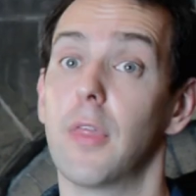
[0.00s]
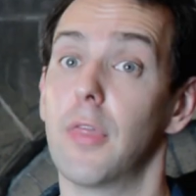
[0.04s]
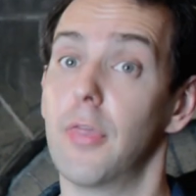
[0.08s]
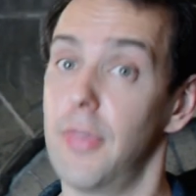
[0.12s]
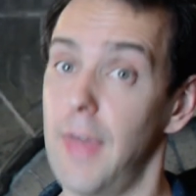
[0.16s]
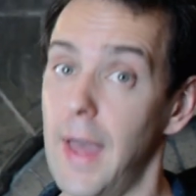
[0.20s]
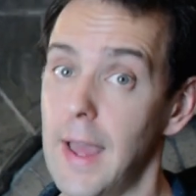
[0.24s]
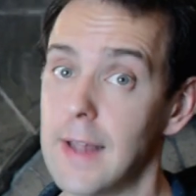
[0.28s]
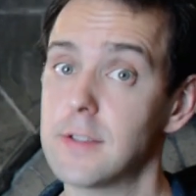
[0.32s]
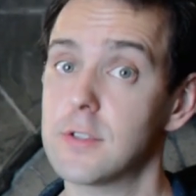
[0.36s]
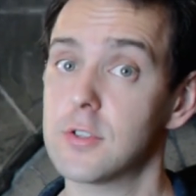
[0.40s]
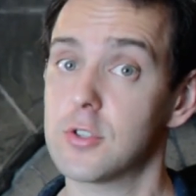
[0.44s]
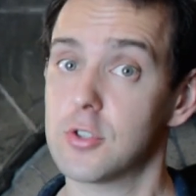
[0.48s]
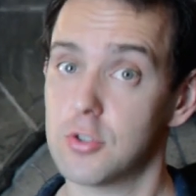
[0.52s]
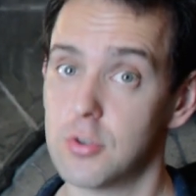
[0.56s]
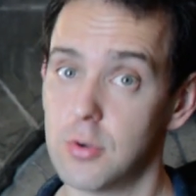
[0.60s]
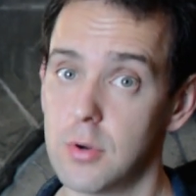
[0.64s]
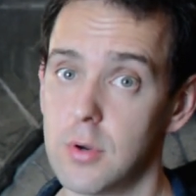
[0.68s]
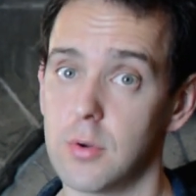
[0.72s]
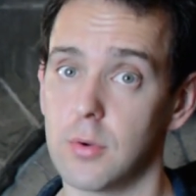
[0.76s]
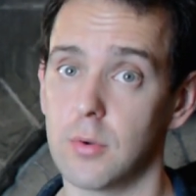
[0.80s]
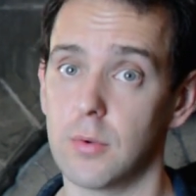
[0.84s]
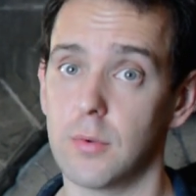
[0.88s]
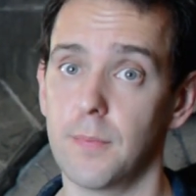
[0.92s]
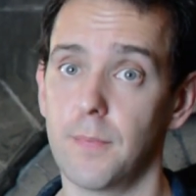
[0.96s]
that's
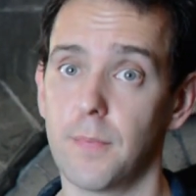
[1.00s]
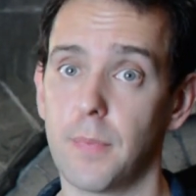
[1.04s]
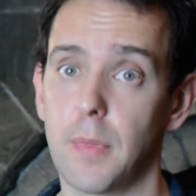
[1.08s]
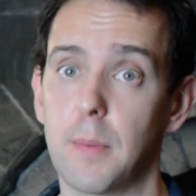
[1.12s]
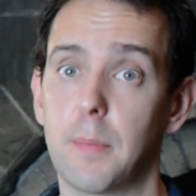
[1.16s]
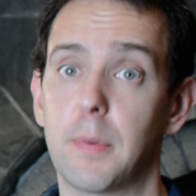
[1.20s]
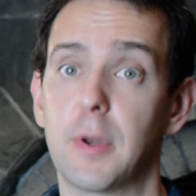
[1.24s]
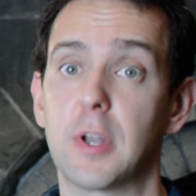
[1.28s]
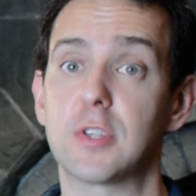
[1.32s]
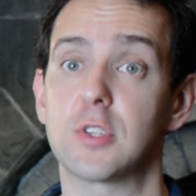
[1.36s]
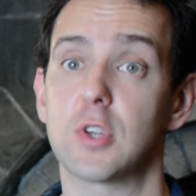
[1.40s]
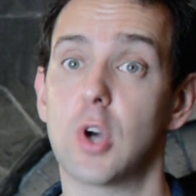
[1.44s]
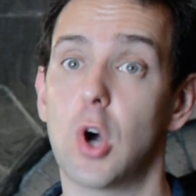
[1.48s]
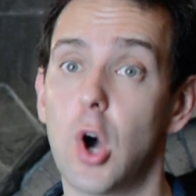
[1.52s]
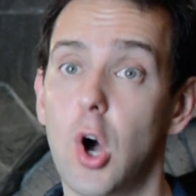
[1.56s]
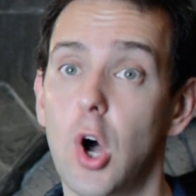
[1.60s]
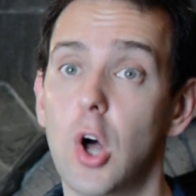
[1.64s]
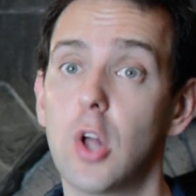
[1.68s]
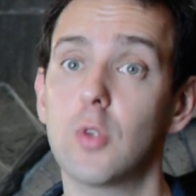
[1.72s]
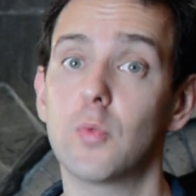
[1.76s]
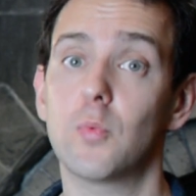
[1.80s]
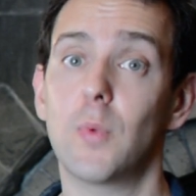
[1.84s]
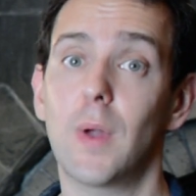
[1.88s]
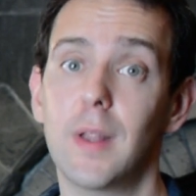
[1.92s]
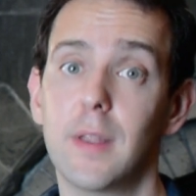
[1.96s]
true, but it's
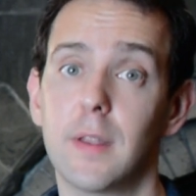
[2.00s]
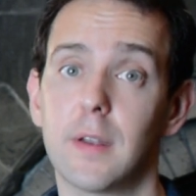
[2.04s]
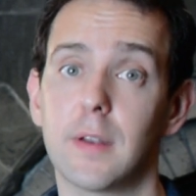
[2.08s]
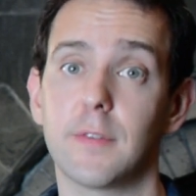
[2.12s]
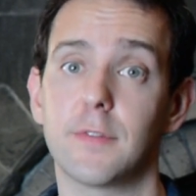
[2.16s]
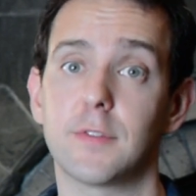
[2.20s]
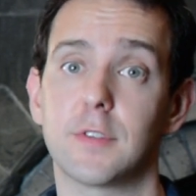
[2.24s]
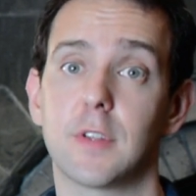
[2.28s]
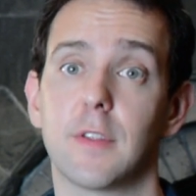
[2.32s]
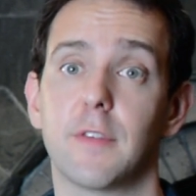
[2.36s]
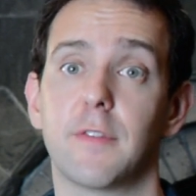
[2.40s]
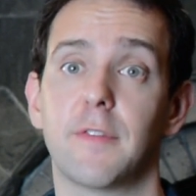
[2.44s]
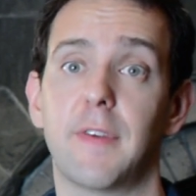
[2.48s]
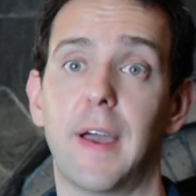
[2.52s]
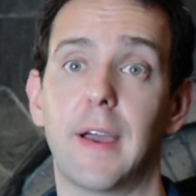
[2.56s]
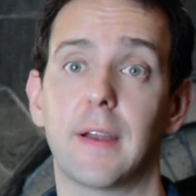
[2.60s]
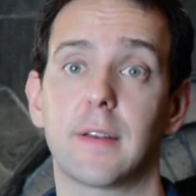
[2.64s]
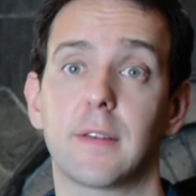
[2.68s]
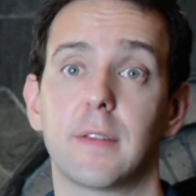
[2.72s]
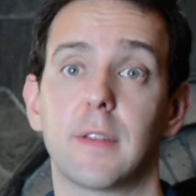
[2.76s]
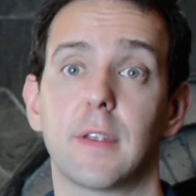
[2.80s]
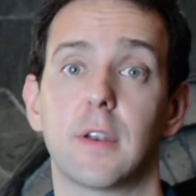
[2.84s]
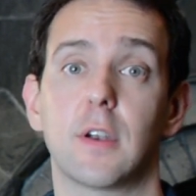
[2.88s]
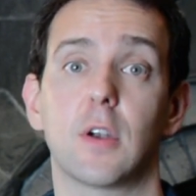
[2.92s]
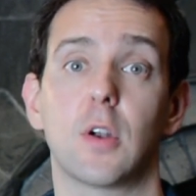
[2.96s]
all relative to the
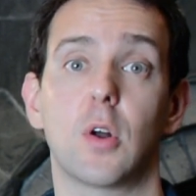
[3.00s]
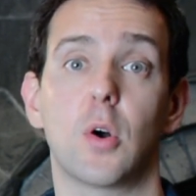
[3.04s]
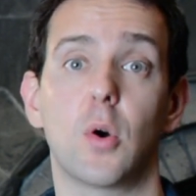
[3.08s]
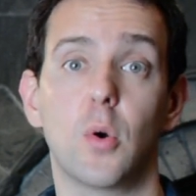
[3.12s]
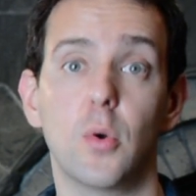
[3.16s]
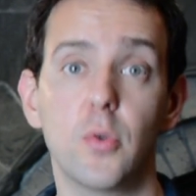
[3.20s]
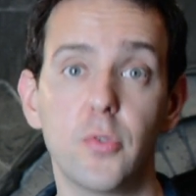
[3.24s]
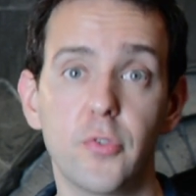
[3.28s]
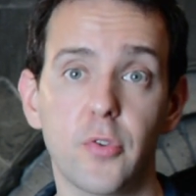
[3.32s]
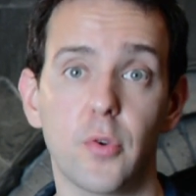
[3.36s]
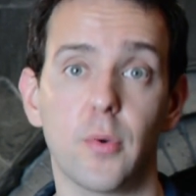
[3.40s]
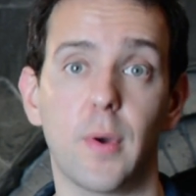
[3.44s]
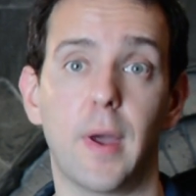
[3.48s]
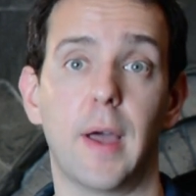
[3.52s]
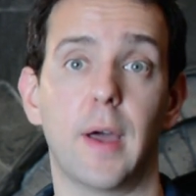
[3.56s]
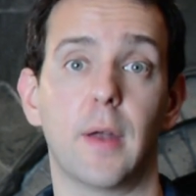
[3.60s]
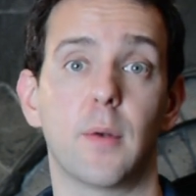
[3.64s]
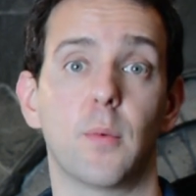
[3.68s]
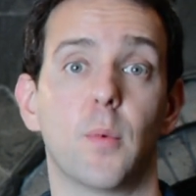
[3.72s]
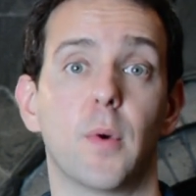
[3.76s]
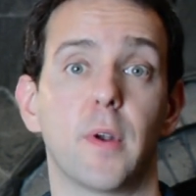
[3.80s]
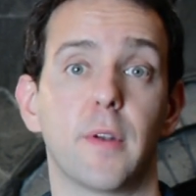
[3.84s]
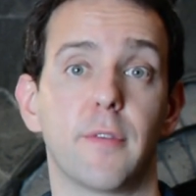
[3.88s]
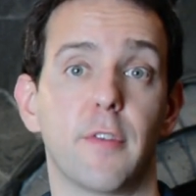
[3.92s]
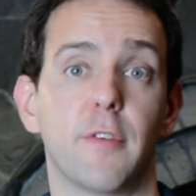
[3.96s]
fact that it also
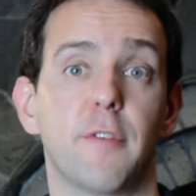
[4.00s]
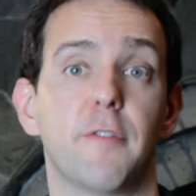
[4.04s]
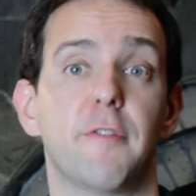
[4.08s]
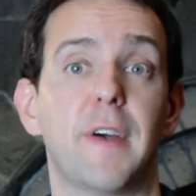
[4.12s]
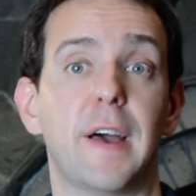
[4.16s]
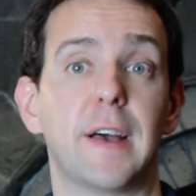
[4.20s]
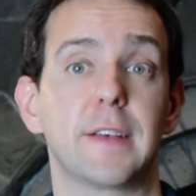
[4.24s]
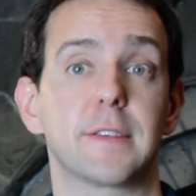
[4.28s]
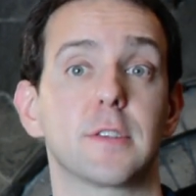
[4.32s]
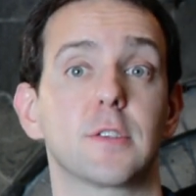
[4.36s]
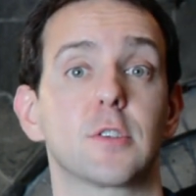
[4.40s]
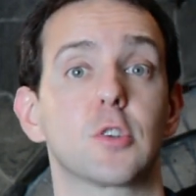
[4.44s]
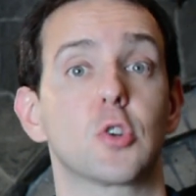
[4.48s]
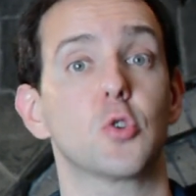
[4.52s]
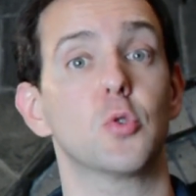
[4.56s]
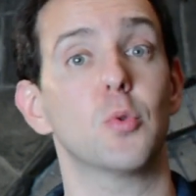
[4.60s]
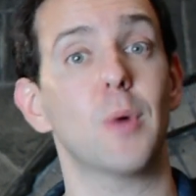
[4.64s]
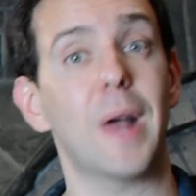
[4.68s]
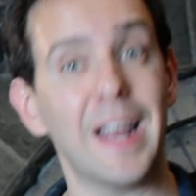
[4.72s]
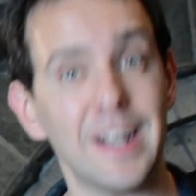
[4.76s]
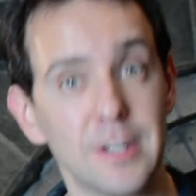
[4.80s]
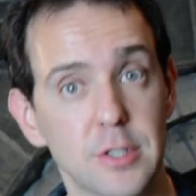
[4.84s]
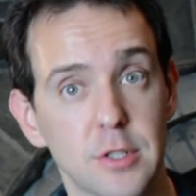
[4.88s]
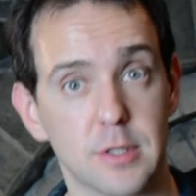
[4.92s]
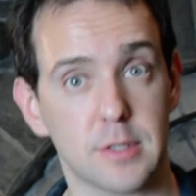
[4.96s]
had one of the fastest
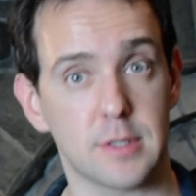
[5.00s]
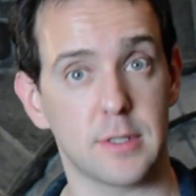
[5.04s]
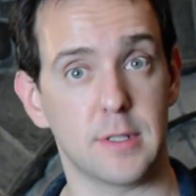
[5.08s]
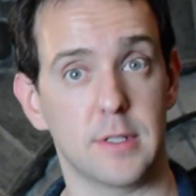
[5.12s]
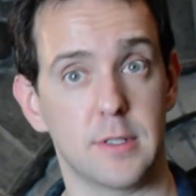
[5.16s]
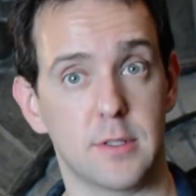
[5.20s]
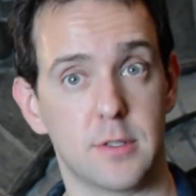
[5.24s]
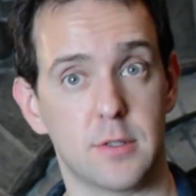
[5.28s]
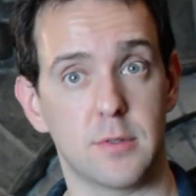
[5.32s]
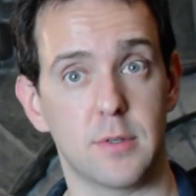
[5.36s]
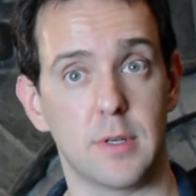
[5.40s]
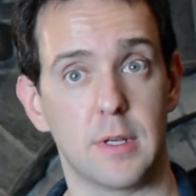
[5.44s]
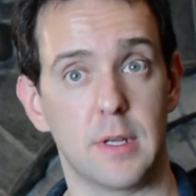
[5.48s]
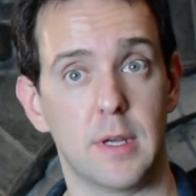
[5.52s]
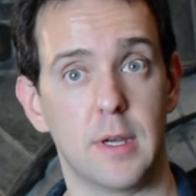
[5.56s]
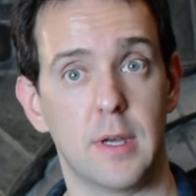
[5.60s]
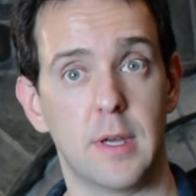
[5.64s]
crashes in history.